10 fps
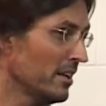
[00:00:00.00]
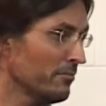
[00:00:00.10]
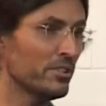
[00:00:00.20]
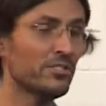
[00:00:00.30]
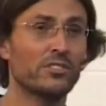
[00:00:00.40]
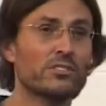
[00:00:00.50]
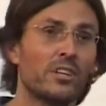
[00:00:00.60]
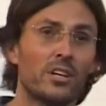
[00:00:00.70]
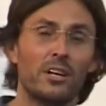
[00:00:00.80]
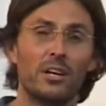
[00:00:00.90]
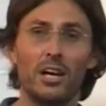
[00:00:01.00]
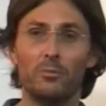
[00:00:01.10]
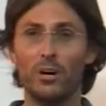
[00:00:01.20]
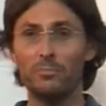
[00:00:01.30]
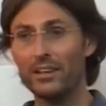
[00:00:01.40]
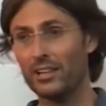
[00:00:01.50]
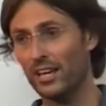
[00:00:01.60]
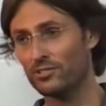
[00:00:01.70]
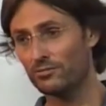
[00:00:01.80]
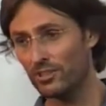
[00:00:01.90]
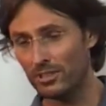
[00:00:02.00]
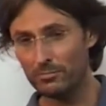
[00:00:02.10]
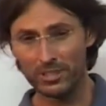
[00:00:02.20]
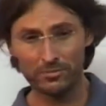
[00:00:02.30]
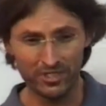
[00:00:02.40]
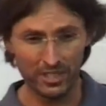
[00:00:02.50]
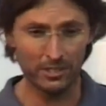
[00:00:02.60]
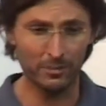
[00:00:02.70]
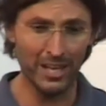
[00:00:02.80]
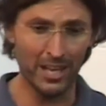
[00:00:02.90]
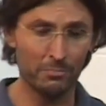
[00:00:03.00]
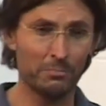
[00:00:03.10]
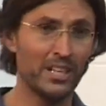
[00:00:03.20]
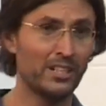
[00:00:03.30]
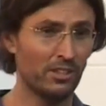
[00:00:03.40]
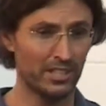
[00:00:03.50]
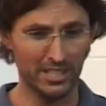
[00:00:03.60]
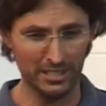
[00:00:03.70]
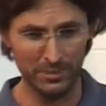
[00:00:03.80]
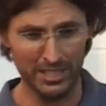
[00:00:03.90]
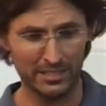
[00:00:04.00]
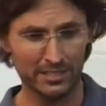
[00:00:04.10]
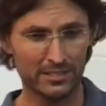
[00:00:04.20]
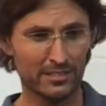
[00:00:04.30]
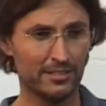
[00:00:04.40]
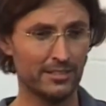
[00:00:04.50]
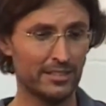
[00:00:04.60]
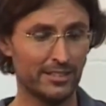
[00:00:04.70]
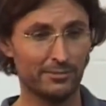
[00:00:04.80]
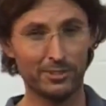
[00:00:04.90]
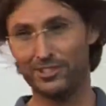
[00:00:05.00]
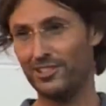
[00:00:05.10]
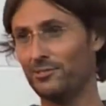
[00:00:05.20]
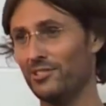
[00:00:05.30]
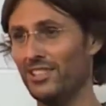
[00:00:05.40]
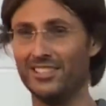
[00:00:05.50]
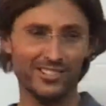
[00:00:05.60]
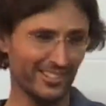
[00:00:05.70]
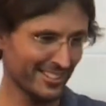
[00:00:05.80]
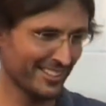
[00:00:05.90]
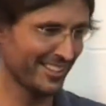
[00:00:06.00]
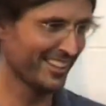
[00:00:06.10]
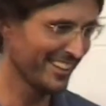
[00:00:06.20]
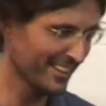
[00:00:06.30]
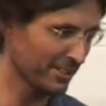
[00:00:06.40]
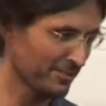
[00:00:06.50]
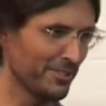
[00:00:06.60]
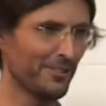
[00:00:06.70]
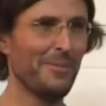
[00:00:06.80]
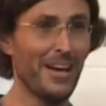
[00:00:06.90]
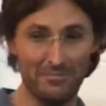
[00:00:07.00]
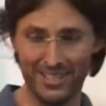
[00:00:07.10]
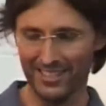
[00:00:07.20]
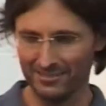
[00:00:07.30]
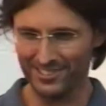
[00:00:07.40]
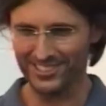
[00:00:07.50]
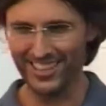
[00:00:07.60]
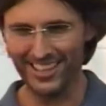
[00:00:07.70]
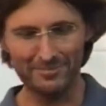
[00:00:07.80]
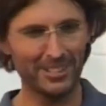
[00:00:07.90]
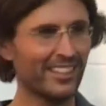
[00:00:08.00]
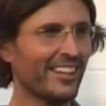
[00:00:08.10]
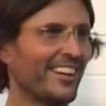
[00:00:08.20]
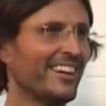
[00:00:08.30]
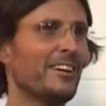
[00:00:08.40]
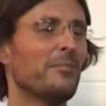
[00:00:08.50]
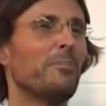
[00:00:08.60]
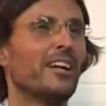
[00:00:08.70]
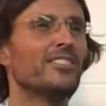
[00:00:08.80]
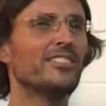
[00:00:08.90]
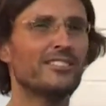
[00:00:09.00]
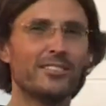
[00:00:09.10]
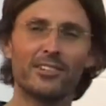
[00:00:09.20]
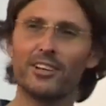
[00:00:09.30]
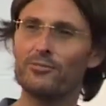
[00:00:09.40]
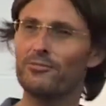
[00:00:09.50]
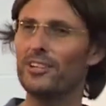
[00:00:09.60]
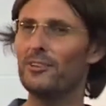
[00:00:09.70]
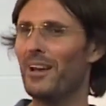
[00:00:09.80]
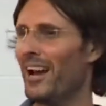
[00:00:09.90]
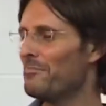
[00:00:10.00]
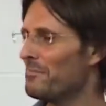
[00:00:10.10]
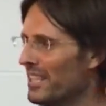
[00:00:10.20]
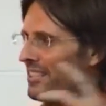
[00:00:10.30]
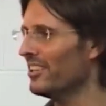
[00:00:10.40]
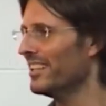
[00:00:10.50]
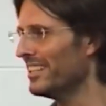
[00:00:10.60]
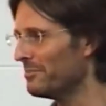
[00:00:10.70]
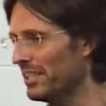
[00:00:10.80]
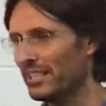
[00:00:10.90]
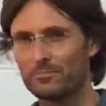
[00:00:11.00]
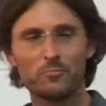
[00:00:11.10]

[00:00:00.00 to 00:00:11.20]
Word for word: For instance, uh, my mother has a very big fear about me not eating meat, which is interesting. She's got a fear about me for a start, but so she's got a fear about me not eating meat.